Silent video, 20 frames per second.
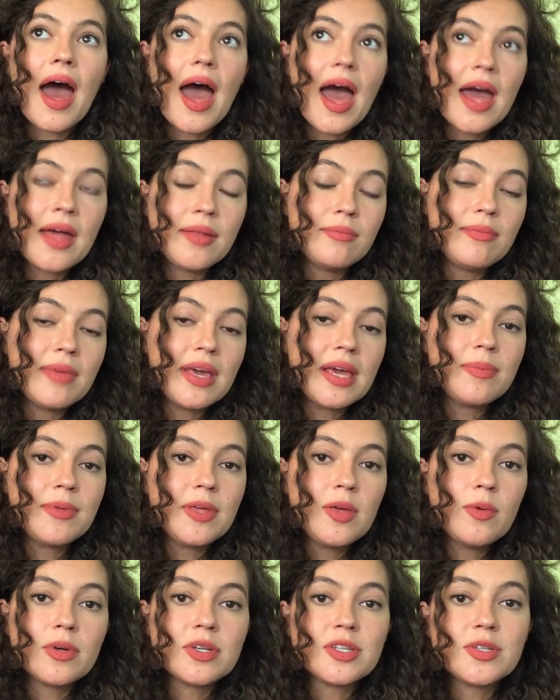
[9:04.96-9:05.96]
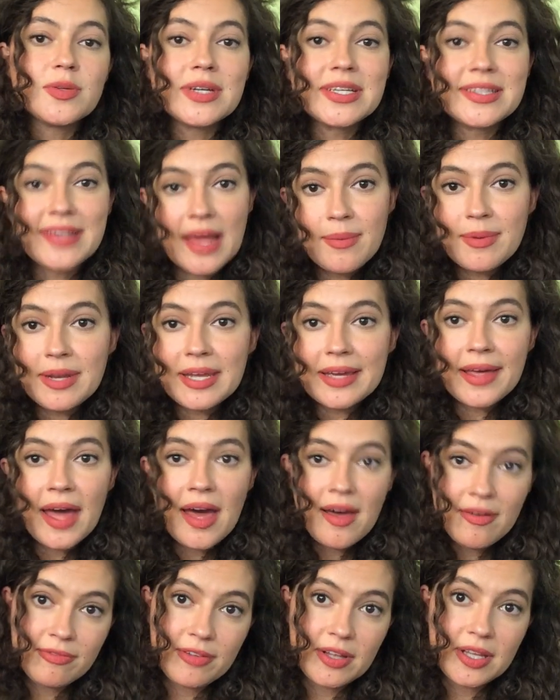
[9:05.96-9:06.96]
and maybe you want to examine it
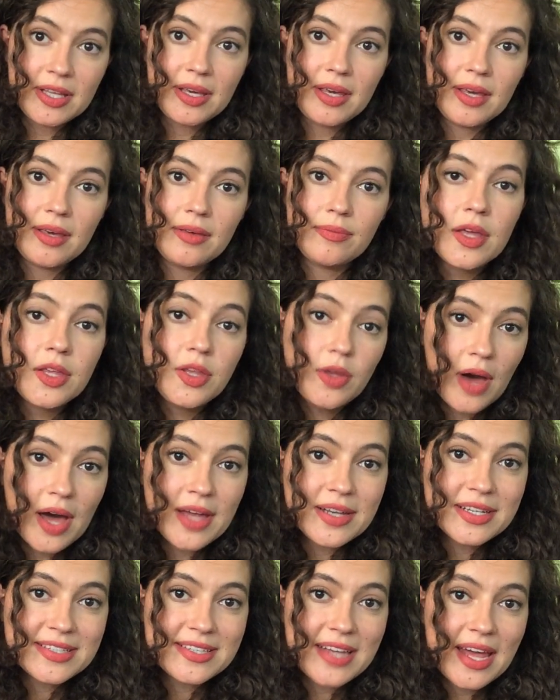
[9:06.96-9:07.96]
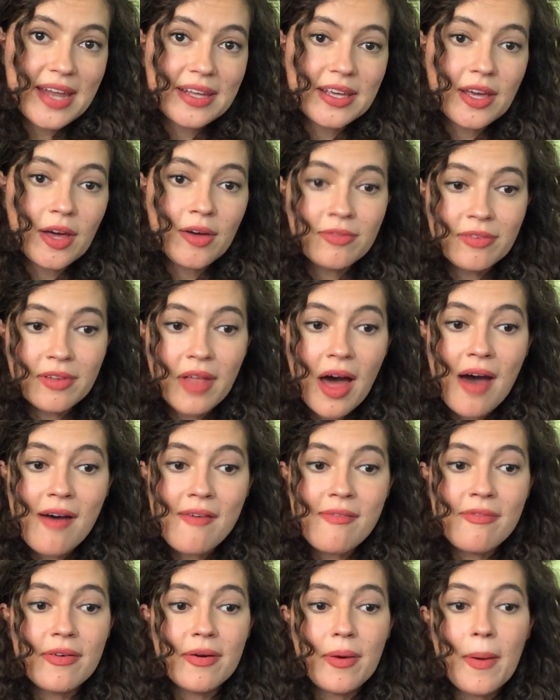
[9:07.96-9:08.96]
carefully. Your understanding of
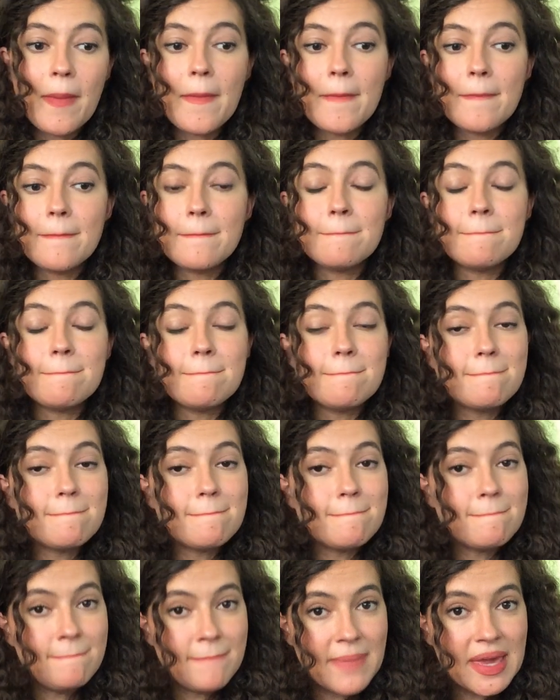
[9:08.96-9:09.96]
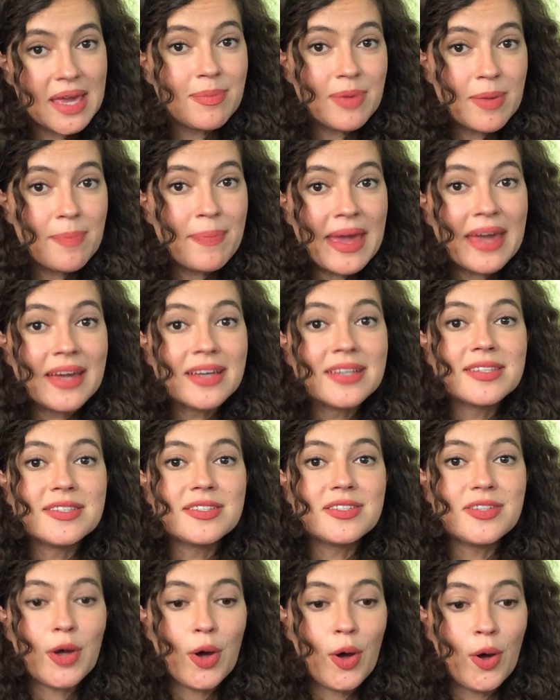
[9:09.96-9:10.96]
love may be
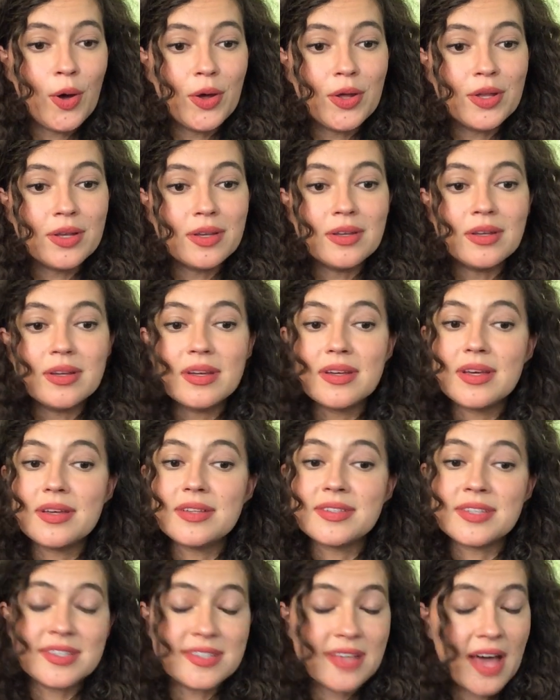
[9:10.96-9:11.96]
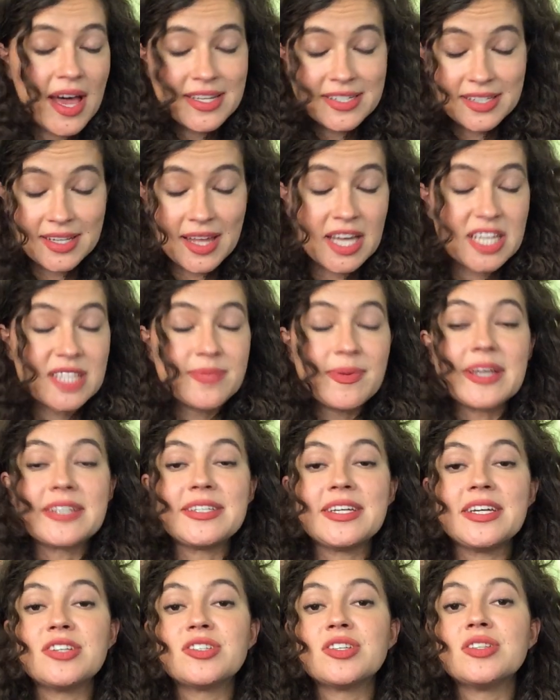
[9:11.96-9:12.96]
based on societal
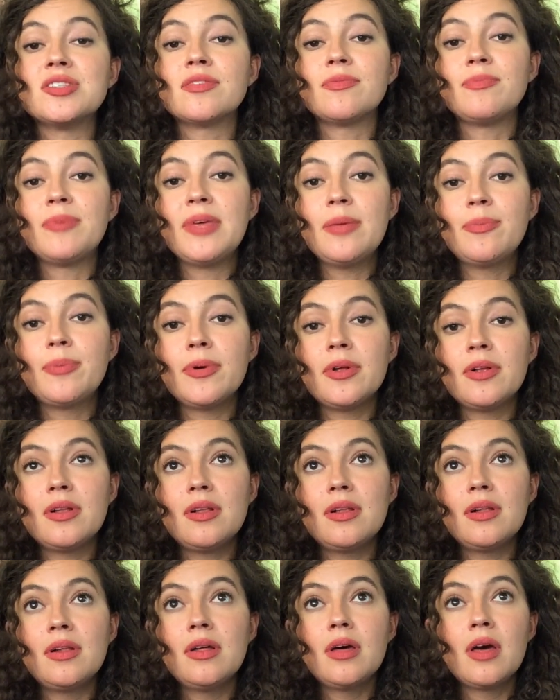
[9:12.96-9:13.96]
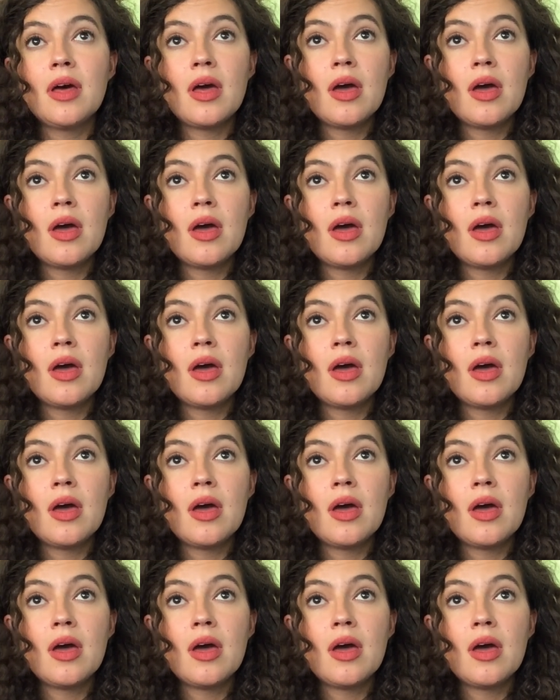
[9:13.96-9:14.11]
expectations of people,